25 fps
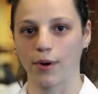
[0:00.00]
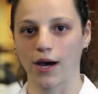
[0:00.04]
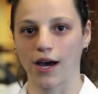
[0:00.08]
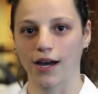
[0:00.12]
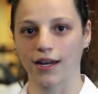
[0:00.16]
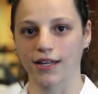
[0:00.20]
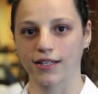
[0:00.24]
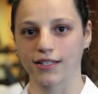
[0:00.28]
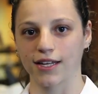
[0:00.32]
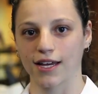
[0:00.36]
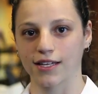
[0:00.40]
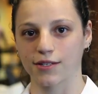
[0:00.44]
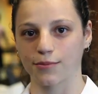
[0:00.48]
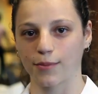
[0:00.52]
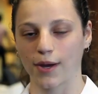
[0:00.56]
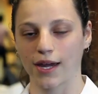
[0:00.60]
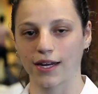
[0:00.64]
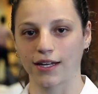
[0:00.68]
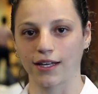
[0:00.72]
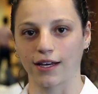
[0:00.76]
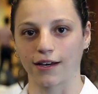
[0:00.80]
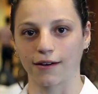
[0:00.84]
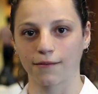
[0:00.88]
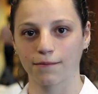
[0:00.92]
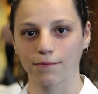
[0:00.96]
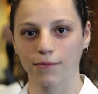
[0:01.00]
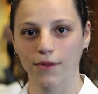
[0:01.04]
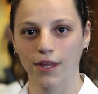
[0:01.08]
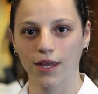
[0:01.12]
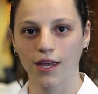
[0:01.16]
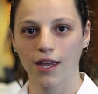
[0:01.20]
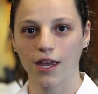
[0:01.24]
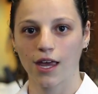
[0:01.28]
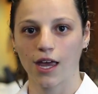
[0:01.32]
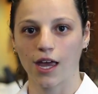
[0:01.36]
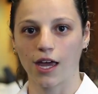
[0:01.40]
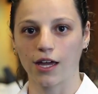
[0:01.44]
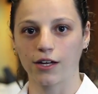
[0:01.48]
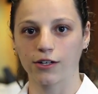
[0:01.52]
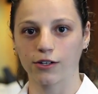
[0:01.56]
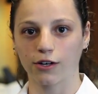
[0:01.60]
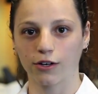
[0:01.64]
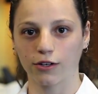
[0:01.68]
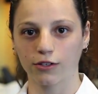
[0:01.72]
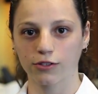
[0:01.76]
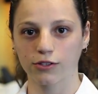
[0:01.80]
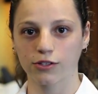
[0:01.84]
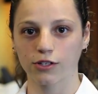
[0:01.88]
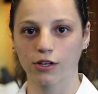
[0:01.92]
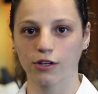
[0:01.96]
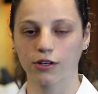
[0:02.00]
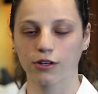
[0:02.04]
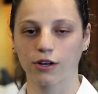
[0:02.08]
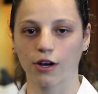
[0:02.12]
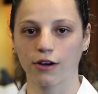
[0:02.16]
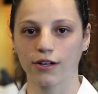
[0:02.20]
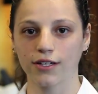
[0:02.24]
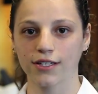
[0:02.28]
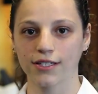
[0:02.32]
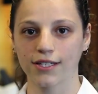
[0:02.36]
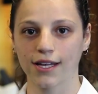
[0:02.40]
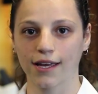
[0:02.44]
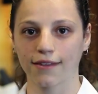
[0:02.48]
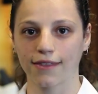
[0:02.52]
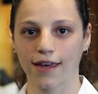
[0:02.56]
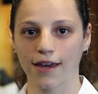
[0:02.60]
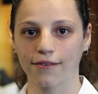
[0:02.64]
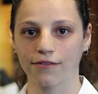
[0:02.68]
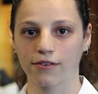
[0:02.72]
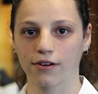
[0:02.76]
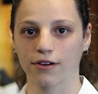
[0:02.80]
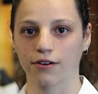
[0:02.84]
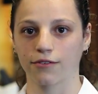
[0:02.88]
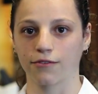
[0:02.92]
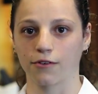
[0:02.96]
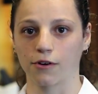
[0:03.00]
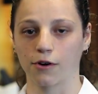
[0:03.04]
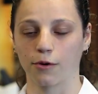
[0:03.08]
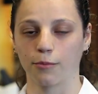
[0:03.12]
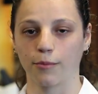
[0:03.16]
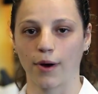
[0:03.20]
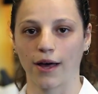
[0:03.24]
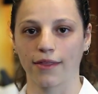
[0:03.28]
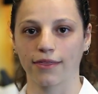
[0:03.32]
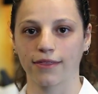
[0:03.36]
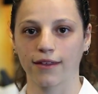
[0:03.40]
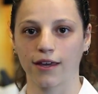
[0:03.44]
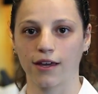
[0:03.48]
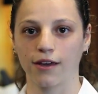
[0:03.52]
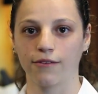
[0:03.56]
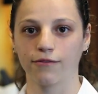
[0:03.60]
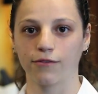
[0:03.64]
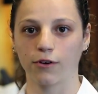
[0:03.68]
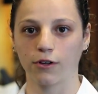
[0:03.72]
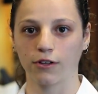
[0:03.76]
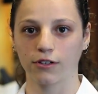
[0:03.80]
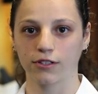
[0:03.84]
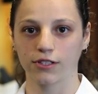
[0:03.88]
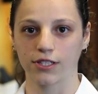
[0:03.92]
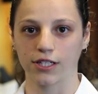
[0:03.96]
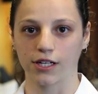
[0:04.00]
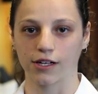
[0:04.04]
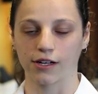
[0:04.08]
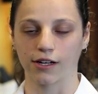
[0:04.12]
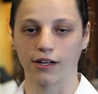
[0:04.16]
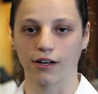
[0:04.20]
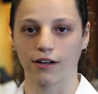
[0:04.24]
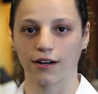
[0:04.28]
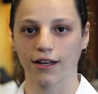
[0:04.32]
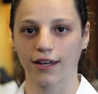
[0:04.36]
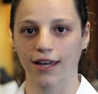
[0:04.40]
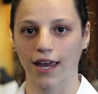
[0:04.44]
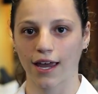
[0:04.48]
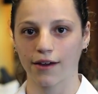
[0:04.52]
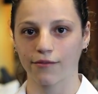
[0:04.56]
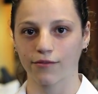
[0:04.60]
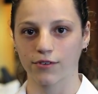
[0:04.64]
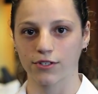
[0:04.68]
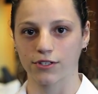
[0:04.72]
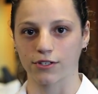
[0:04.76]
Park in Tasmania, and also going to South Africa for a month and volunteering on a game